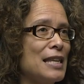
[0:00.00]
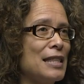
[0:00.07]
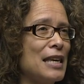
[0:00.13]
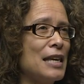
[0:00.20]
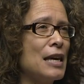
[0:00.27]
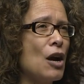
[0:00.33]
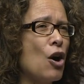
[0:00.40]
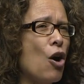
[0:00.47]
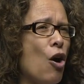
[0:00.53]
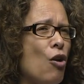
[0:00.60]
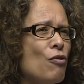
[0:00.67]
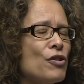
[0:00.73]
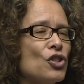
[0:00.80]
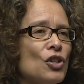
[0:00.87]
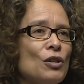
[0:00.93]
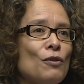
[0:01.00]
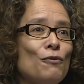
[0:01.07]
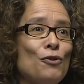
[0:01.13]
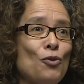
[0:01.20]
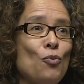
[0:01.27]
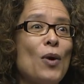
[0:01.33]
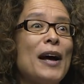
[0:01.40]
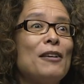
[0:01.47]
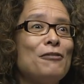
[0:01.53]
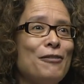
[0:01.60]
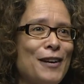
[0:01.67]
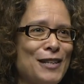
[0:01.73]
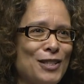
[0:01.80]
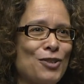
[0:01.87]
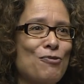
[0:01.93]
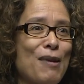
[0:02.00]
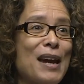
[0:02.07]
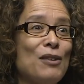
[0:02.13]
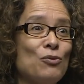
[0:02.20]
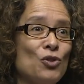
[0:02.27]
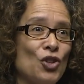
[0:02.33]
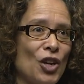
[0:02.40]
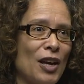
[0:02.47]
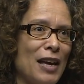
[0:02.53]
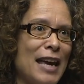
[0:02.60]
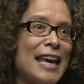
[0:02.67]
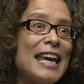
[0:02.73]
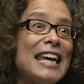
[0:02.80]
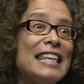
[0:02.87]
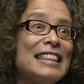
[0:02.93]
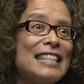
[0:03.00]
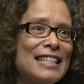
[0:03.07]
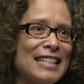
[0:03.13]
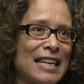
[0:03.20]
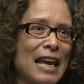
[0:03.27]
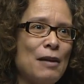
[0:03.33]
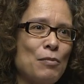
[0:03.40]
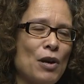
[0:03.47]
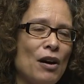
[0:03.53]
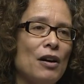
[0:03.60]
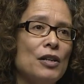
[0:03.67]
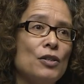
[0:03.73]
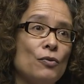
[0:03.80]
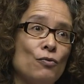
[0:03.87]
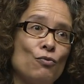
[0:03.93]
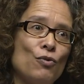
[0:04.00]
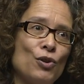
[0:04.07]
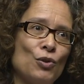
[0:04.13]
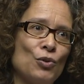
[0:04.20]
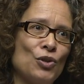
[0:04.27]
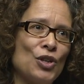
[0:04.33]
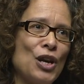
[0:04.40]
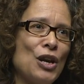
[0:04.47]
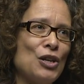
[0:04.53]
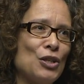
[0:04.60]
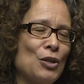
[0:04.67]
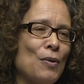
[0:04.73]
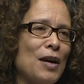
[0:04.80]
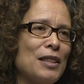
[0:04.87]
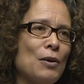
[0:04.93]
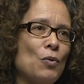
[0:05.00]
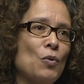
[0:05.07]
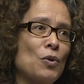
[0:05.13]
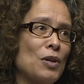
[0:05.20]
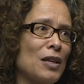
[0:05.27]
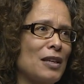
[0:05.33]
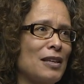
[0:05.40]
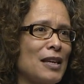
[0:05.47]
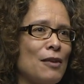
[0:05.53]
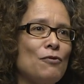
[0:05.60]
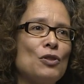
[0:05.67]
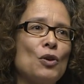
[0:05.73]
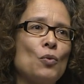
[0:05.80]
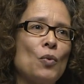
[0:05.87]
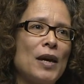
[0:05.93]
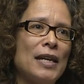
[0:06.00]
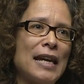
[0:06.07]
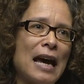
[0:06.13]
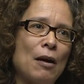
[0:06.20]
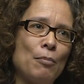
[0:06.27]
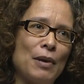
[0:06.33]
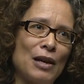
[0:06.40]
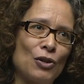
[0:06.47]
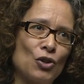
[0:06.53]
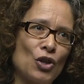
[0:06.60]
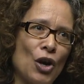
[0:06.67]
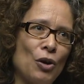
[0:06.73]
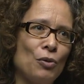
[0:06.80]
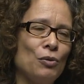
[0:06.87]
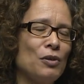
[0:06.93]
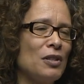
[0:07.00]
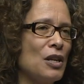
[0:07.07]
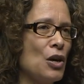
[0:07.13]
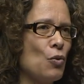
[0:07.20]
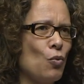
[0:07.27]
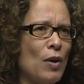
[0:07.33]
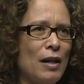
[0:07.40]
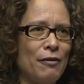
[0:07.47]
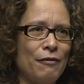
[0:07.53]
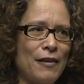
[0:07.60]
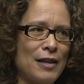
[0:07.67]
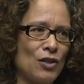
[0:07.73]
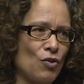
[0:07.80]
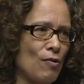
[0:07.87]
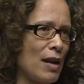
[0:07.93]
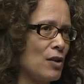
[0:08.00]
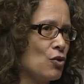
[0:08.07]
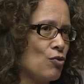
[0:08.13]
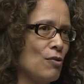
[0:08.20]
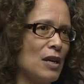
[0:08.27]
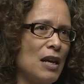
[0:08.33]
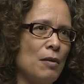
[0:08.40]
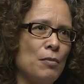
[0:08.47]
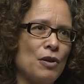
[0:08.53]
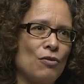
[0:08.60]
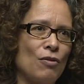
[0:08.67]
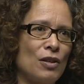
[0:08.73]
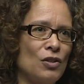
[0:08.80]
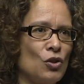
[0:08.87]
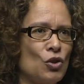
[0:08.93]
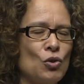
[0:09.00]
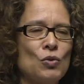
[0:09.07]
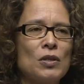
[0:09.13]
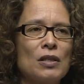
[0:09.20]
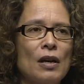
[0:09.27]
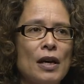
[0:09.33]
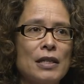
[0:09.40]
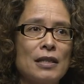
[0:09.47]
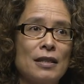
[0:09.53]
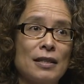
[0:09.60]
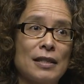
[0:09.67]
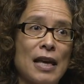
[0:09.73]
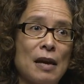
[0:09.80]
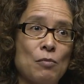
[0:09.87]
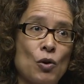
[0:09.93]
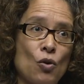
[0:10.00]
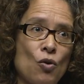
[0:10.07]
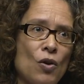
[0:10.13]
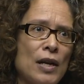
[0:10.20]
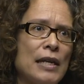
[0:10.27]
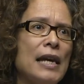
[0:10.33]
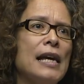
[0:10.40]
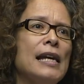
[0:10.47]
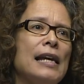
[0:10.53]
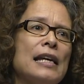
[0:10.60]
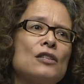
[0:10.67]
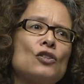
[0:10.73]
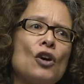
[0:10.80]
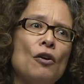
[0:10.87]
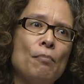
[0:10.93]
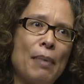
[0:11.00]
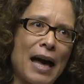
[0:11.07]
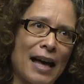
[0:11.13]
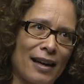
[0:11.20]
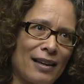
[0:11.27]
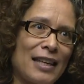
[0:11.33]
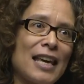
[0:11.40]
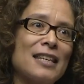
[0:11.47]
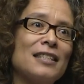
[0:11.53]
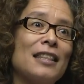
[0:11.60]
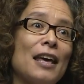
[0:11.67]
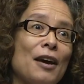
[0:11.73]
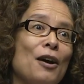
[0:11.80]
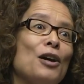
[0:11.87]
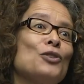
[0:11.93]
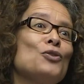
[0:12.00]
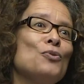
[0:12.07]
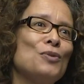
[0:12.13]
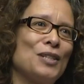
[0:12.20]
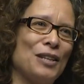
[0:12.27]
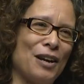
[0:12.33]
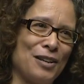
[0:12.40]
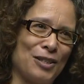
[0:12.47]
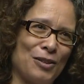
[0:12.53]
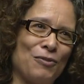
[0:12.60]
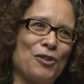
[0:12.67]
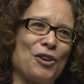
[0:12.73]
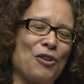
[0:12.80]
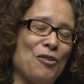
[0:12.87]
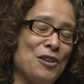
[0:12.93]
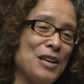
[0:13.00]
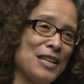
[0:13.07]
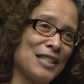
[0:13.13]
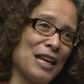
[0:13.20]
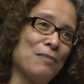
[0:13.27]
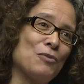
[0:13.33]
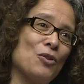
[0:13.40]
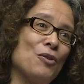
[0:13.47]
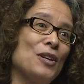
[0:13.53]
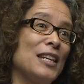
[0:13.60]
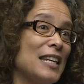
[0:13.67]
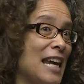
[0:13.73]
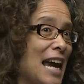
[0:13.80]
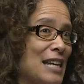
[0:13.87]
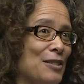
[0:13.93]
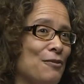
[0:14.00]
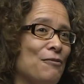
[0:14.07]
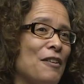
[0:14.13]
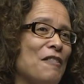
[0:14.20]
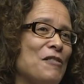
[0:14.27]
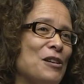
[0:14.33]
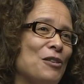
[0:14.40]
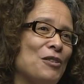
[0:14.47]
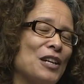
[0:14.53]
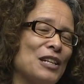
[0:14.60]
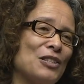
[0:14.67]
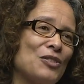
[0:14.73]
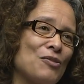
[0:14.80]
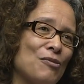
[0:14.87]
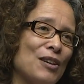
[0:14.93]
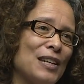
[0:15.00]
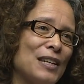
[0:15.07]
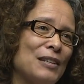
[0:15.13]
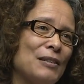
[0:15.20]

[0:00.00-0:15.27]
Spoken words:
the origin of the welfare scrounger in the same kind of route. So I think, given that we're now being told welfare scrounger and immigrant, two sides of the same coin, let's go back. Yes, they are two sides of the same coin, and it has a very long history.